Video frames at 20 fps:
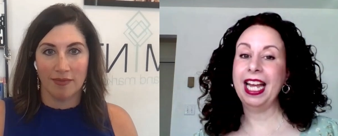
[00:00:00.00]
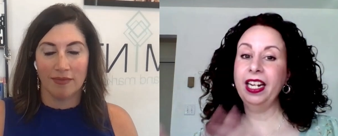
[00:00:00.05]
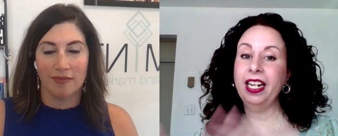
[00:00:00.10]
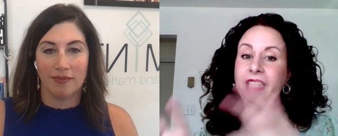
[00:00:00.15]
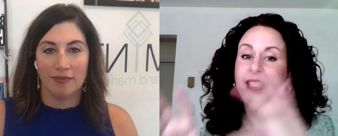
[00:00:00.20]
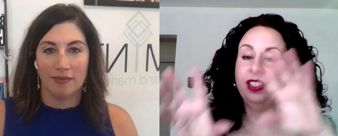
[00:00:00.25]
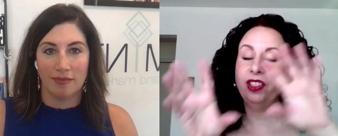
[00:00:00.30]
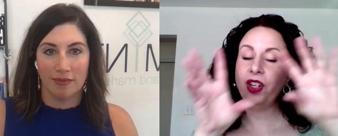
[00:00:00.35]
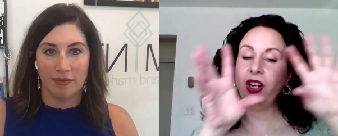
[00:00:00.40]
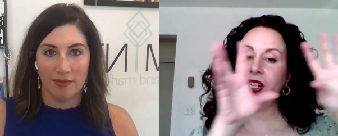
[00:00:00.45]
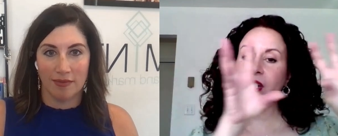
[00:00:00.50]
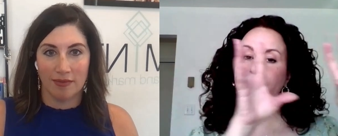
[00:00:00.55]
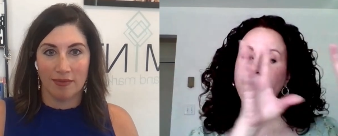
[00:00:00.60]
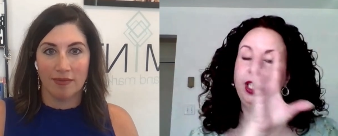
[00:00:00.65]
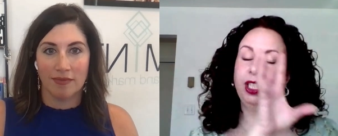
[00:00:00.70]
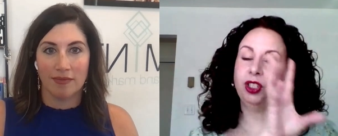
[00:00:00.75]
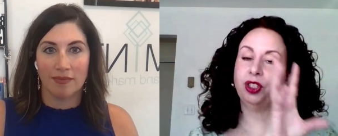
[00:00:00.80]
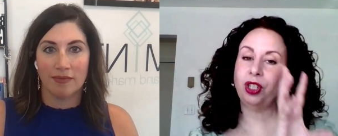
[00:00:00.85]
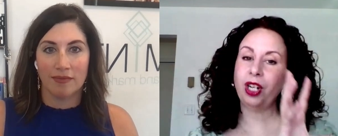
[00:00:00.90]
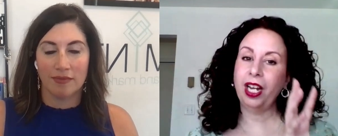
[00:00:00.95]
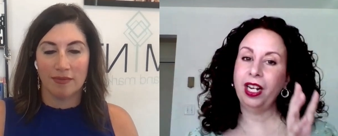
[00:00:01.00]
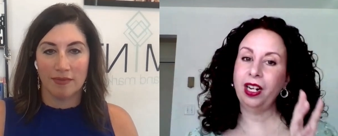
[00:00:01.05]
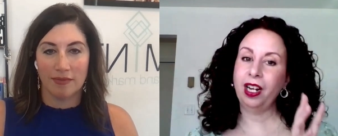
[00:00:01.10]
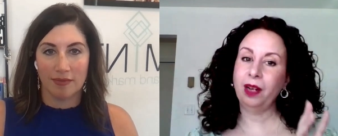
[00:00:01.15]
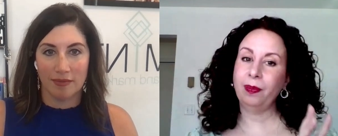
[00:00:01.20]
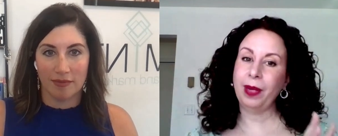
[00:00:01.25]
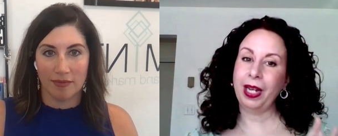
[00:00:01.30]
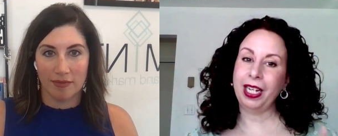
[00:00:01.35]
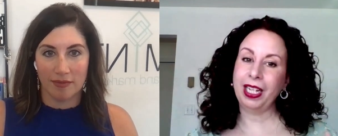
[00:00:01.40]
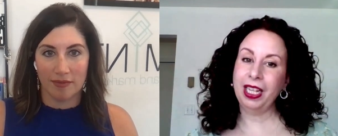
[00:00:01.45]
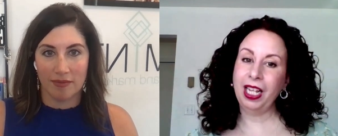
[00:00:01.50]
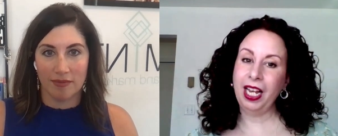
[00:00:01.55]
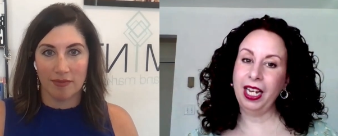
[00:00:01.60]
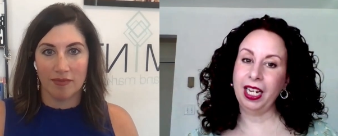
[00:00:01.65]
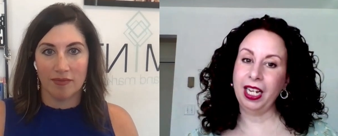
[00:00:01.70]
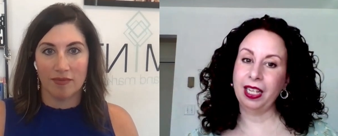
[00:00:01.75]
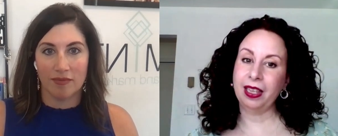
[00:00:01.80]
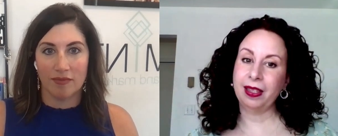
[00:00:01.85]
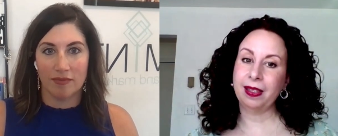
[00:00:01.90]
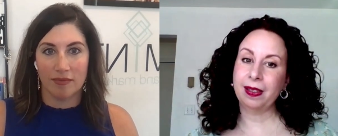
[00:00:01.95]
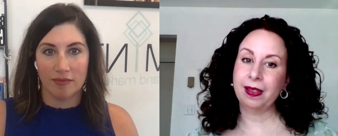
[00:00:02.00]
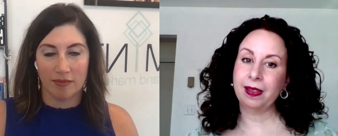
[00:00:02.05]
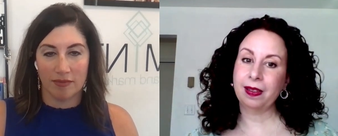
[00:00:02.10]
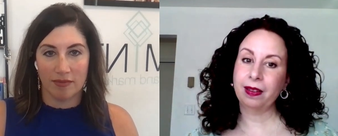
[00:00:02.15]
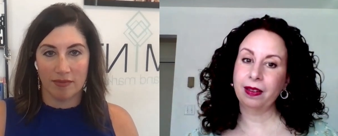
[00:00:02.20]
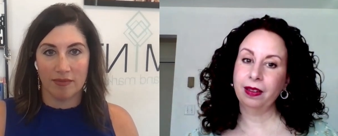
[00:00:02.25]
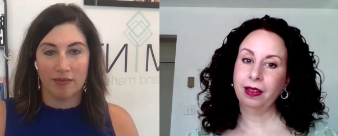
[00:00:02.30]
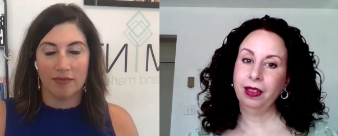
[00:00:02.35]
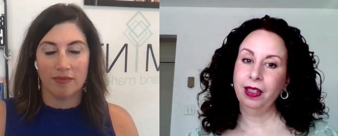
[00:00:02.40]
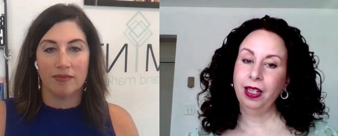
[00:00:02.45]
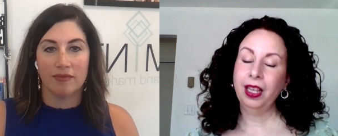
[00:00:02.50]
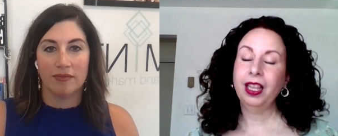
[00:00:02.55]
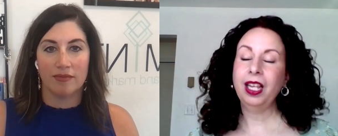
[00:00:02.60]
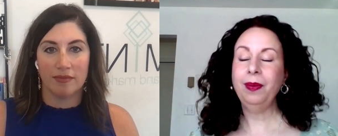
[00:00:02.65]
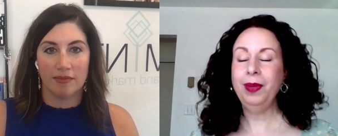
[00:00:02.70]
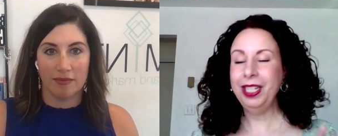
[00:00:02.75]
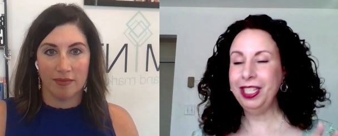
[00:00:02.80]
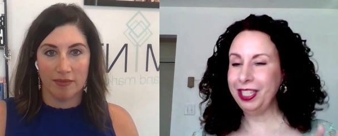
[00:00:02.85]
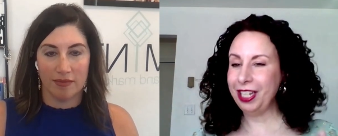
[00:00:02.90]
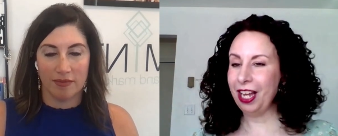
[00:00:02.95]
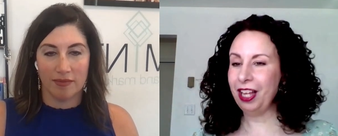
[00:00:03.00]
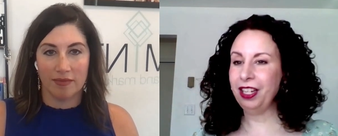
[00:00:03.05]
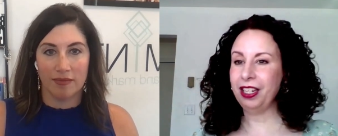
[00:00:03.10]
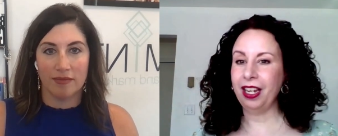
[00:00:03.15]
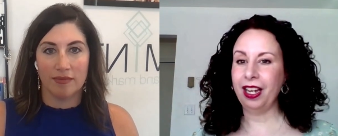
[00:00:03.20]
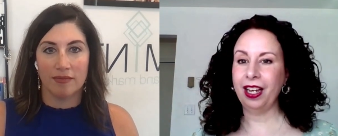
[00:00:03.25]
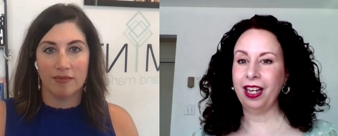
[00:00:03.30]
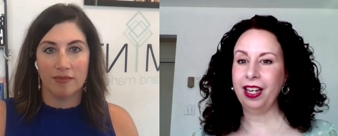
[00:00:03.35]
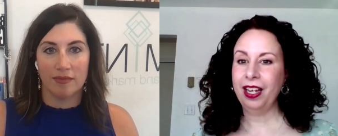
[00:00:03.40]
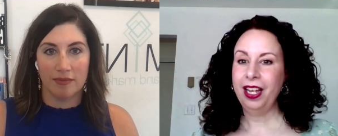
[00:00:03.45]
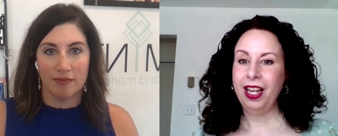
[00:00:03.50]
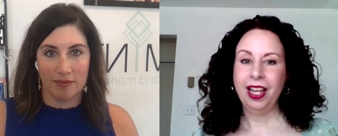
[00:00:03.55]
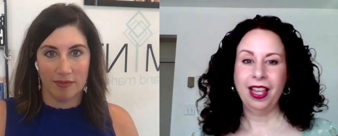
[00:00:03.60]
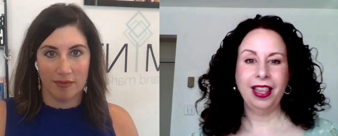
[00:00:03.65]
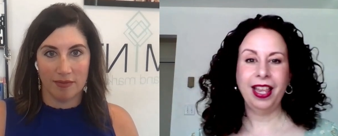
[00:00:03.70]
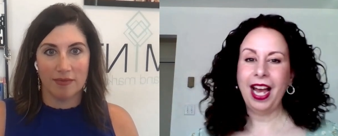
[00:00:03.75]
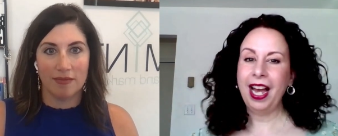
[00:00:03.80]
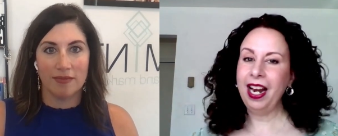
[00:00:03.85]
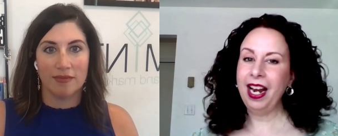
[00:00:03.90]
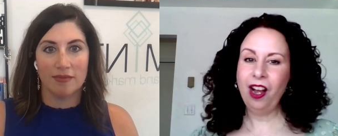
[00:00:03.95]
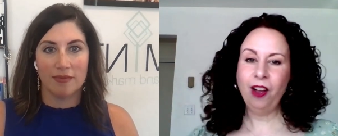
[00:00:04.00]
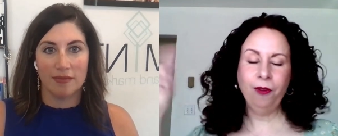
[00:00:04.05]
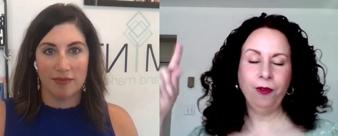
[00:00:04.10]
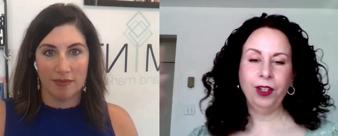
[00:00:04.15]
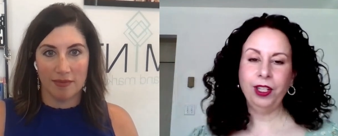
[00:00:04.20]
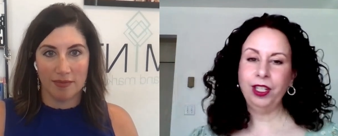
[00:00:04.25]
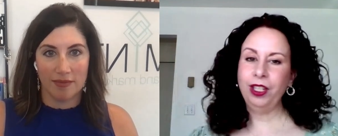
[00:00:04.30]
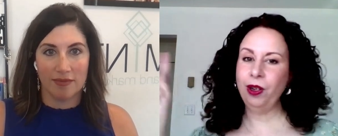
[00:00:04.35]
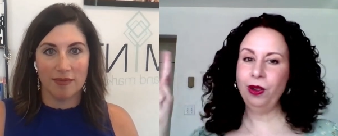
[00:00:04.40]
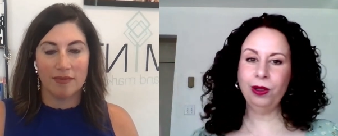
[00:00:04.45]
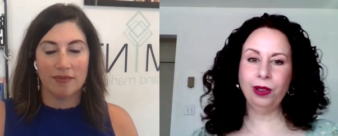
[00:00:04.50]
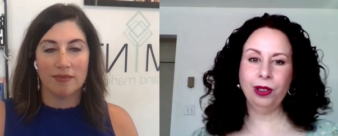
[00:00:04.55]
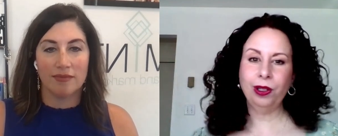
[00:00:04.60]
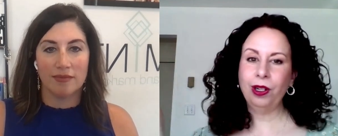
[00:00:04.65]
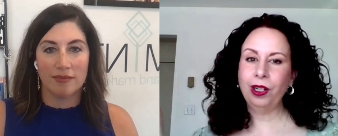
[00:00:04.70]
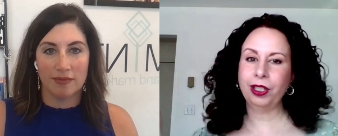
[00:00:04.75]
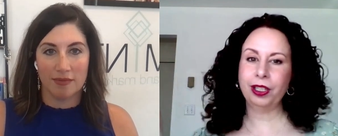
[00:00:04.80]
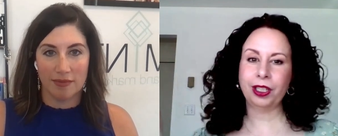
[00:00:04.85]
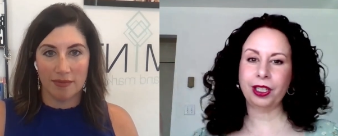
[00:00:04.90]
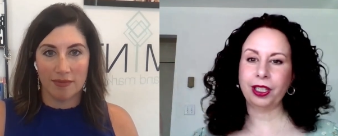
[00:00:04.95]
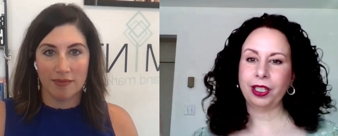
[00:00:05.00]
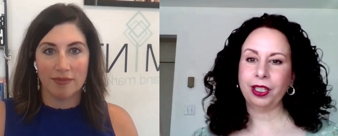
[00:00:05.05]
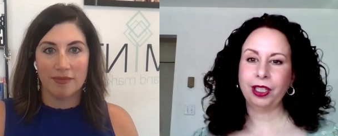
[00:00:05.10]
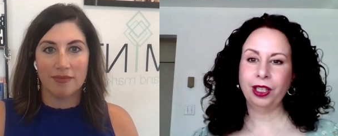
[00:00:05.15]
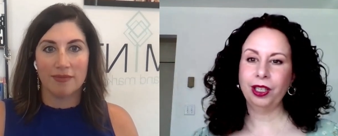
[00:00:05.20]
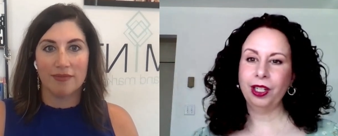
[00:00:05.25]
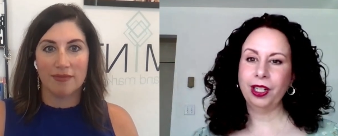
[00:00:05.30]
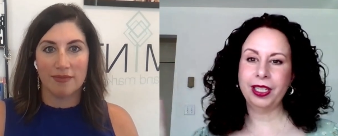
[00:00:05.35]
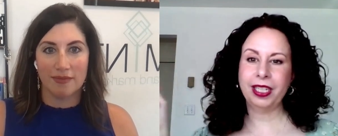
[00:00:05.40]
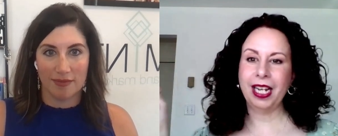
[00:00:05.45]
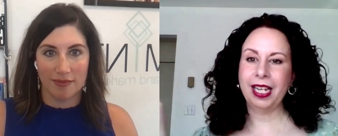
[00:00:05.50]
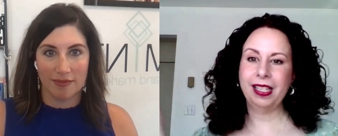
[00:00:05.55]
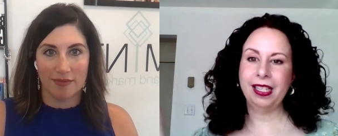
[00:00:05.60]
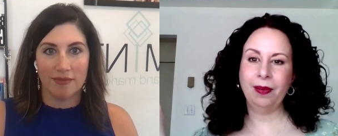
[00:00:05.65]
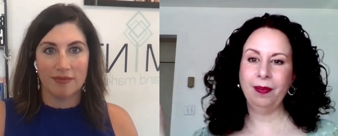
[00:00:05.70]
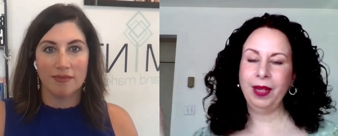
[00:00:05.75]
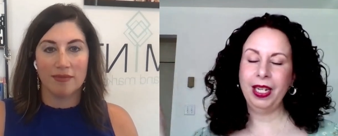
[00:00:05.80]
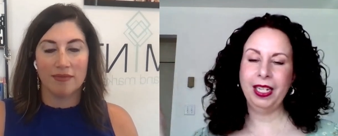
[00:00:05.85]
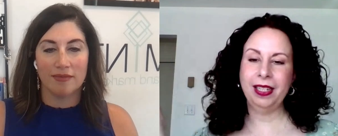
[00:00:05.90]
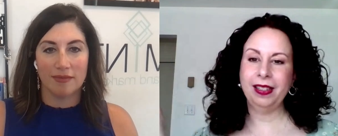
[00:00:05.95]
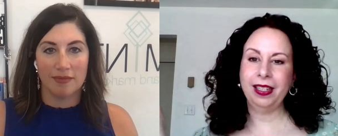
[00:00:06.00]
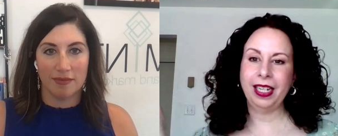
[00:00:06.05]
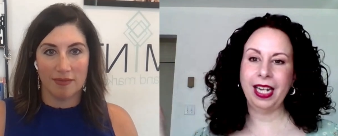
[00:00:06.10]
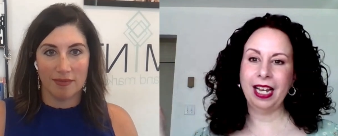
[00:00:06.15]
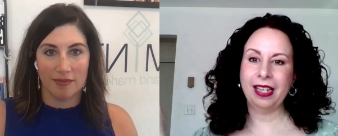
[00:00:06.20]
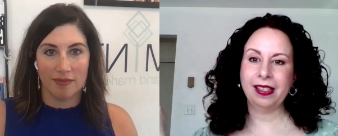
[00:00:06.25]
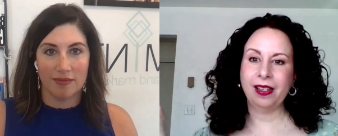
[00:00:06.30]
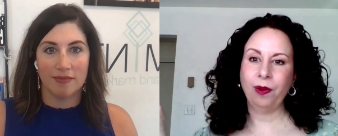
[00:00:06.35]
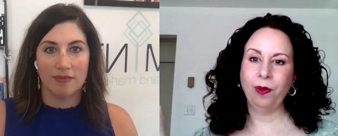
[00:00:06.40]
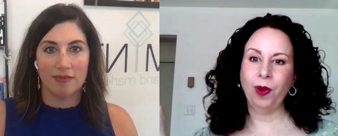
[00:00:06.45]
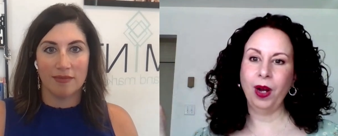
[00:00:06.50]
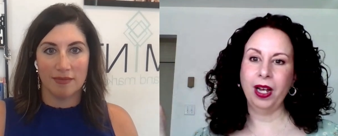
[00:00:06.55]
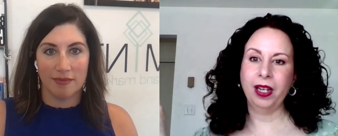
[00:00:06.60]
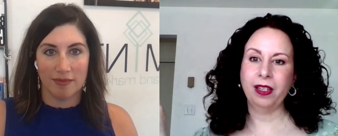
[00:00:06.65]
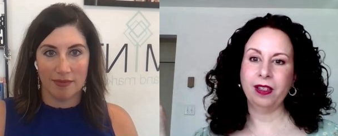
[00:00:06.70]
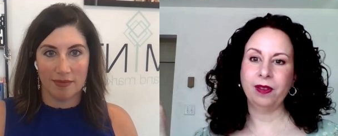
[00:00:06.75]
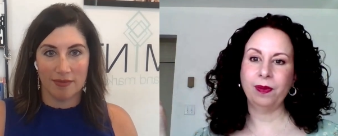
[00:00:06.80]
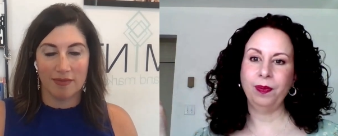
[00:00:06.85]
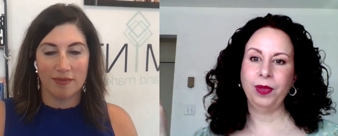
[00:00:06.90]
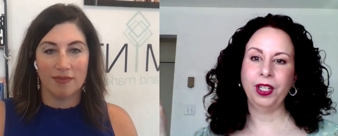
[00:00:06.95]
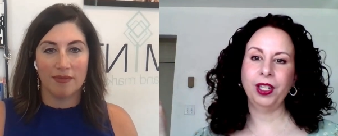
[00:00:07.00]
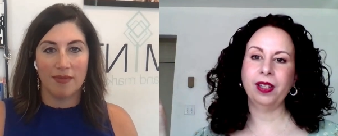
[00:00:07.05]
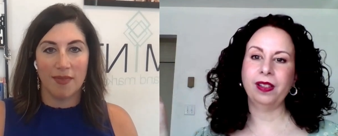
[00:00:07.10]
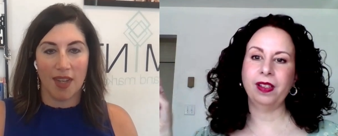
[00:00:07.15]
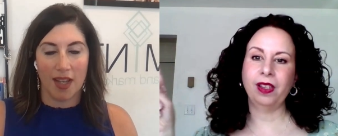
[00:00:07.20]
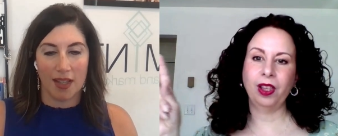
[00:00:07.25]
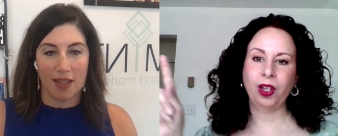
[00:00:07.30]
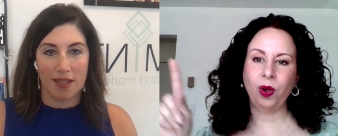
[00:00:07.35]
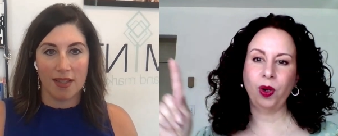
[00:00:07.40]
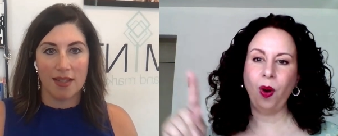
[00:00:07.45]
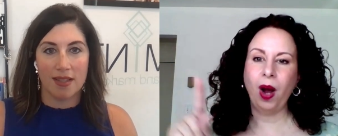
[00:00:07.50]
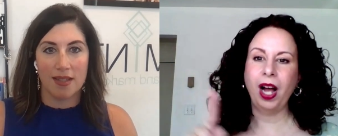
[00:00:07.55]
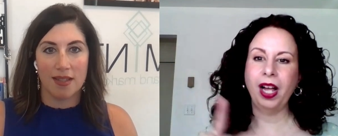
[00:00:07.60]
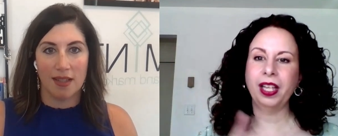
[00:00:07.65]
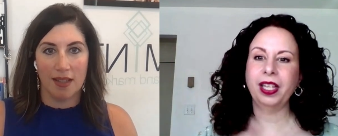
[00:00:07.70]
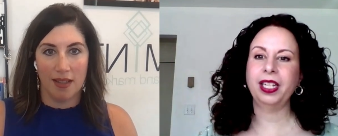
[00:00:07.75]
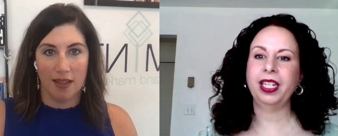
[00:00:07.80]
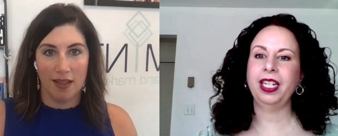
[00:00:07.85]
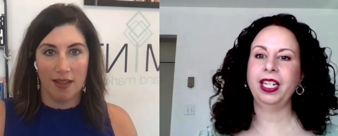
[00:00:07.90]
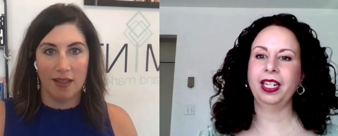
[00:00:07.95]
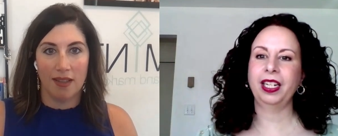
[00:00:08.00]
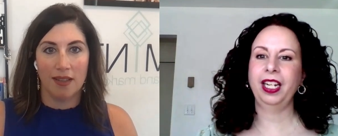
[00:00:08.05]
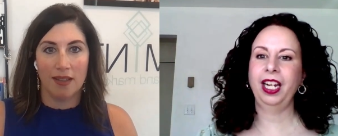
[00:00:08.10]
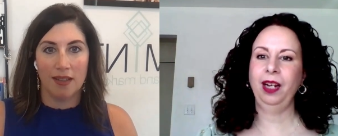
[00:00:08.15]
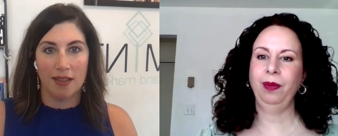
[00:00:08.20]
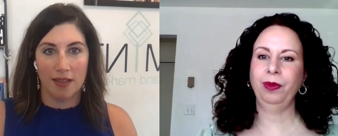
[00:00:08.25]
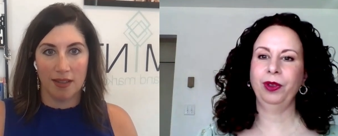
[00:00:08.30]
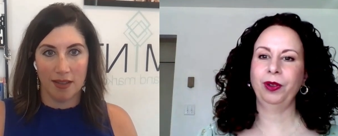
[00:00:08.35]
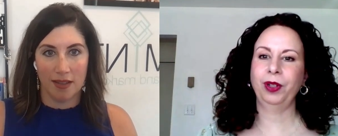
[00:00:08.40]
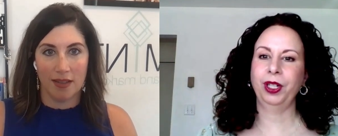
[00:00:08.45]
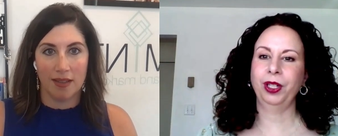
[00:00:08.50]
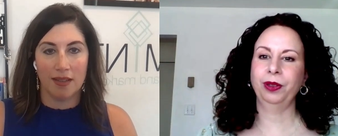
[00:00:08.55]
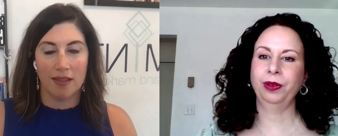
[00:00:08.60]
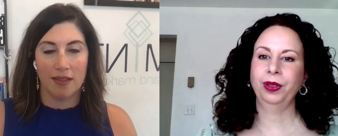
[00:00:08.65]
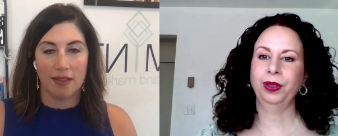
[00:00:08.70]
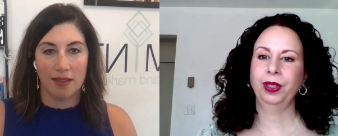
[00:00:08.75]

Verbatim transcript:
Speaker 1: then it started being tried on by clients, let me tell you, that outfit no longer looked as amazing as it was because of yes. the quality it came through.